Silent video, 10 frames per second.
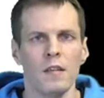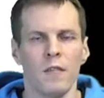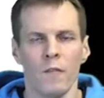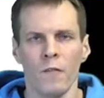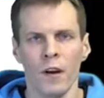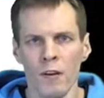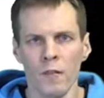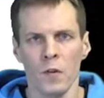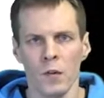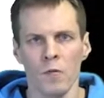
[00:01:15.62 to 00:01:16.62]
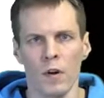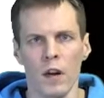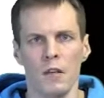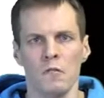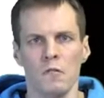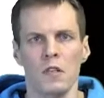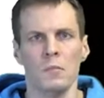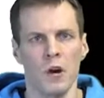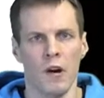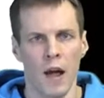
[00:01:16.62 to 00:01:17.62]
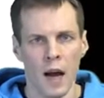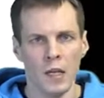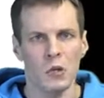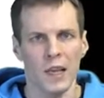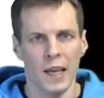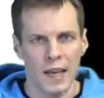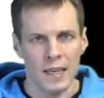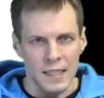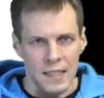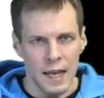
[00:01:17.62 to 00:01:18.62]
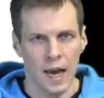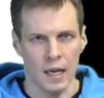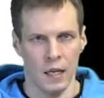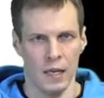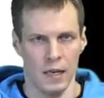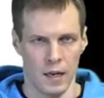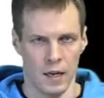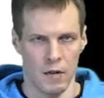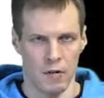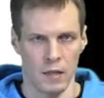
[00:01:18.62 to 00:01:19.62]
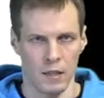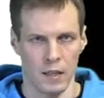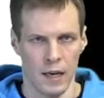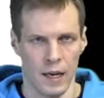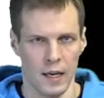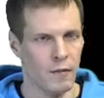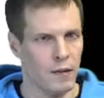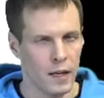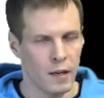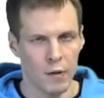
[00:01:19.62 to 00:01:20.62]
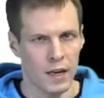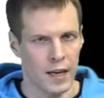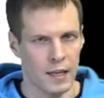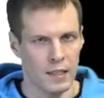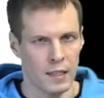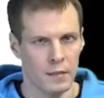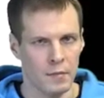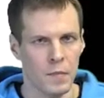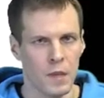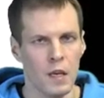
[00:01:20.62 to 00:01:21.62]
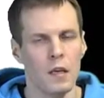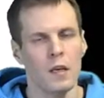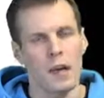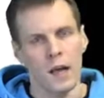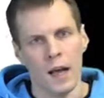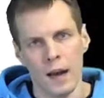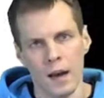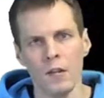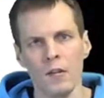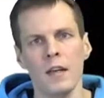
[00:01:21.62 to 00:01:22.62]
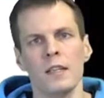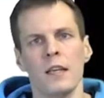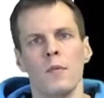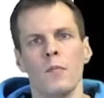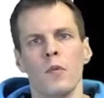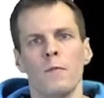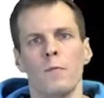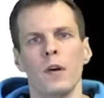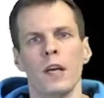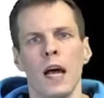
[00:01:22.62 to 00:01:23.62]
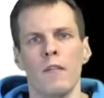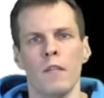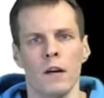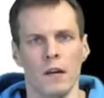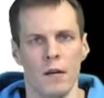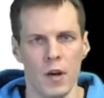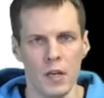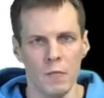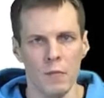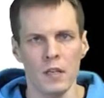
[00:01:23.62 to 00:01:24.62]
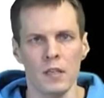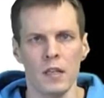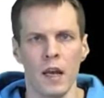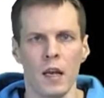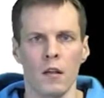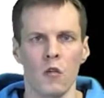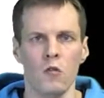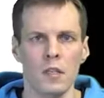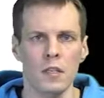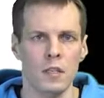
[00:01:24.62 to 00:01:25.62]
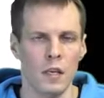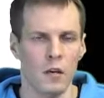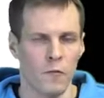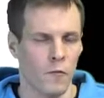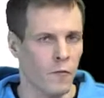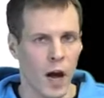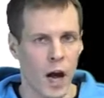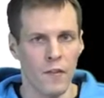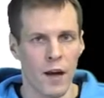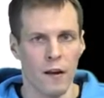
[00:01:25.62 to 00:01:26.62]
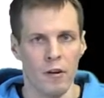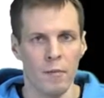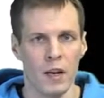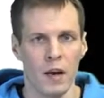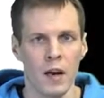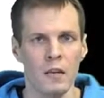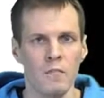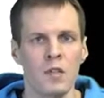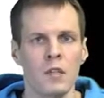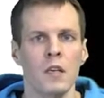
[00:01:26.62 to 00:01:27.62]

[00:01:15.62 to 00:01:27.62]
very few relationships are actually exactly linear in the data, in any real data set. Another example, if we have a measurement scale consisting of 5 agreement items,